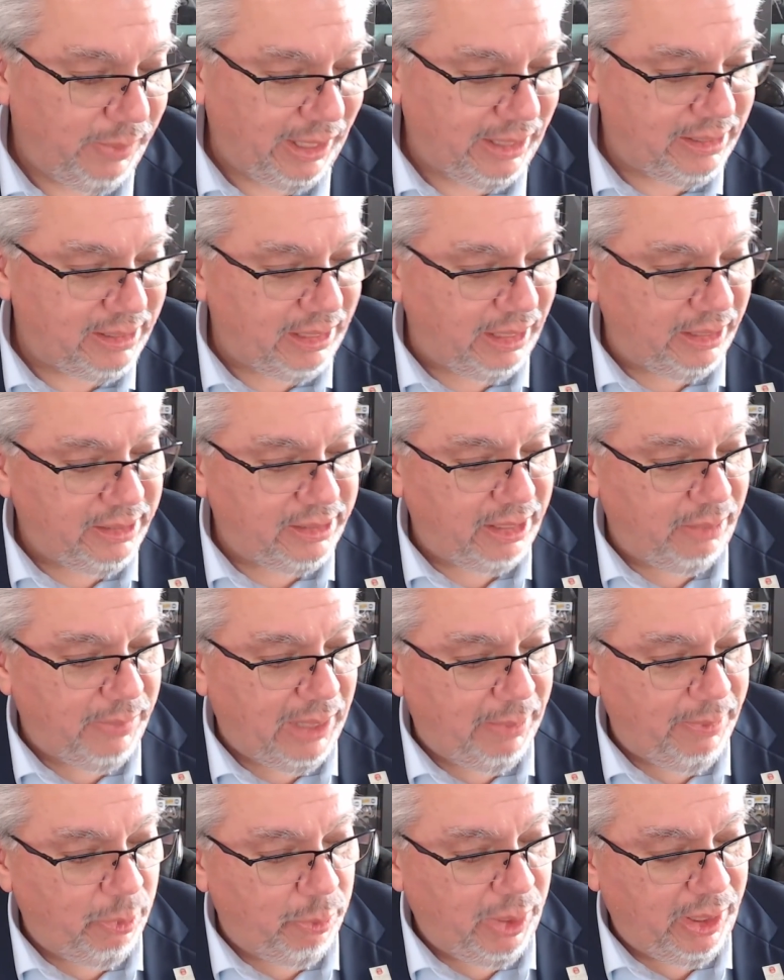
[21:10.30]
it make sense that
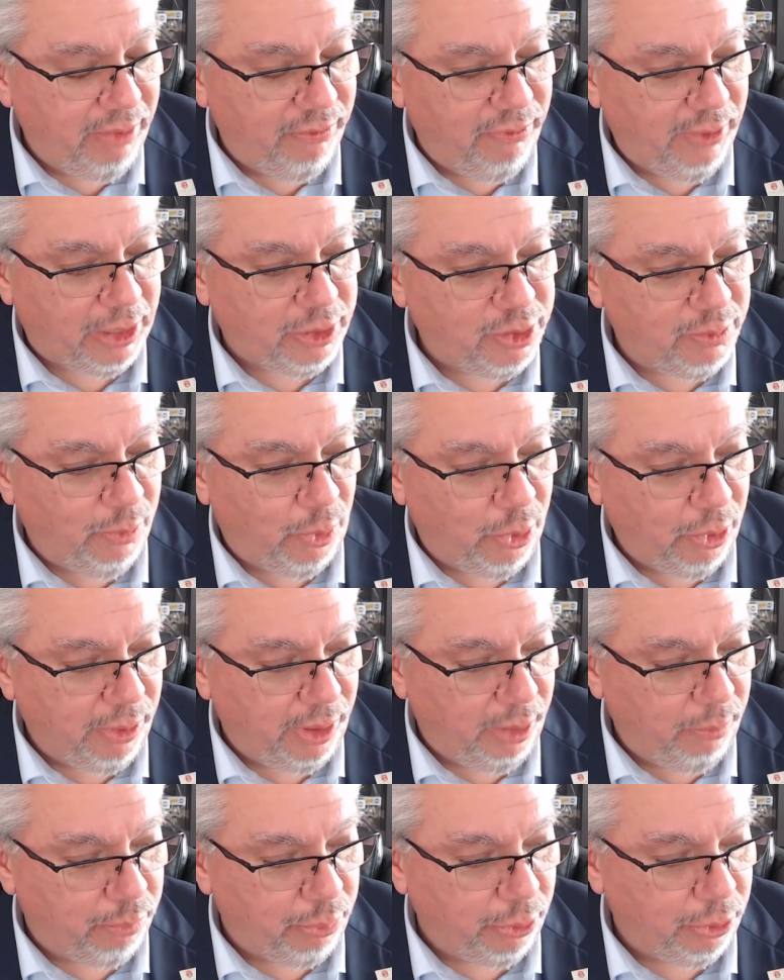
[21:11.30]
maybe we invest
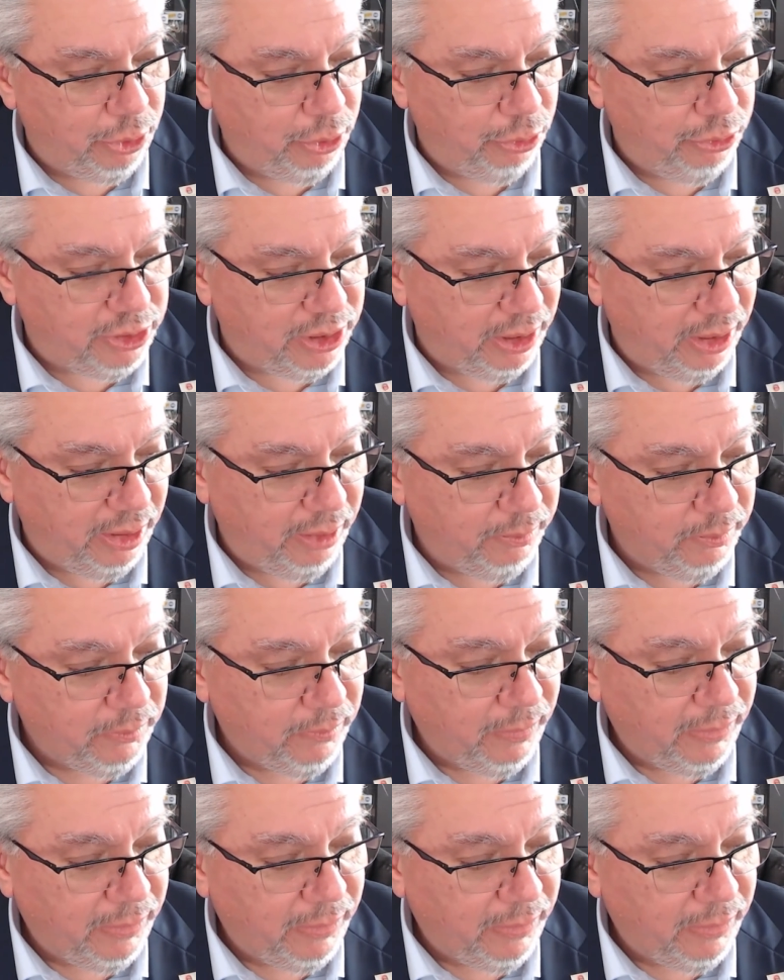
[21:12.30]
more in producing